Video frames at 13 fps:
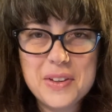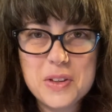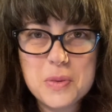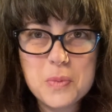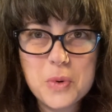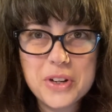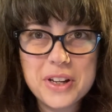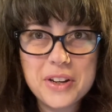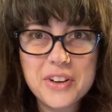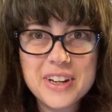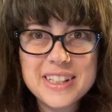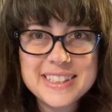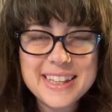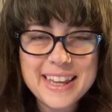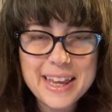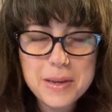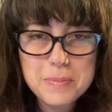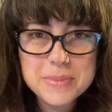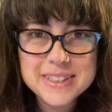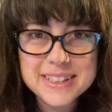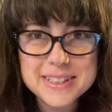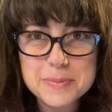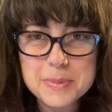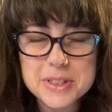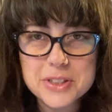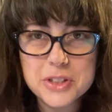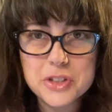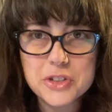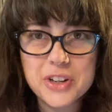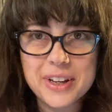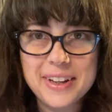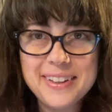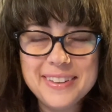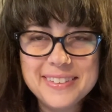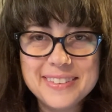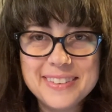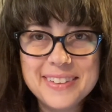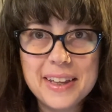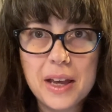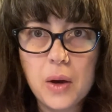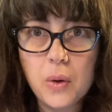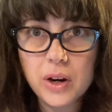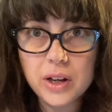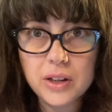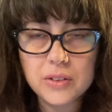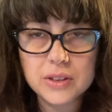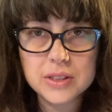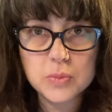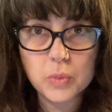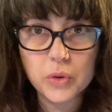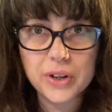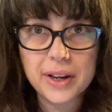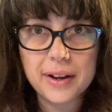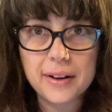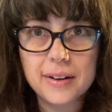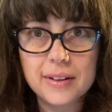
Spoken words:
Good morning, Crazy Apes. It's Miss Katrina. How are you this morning?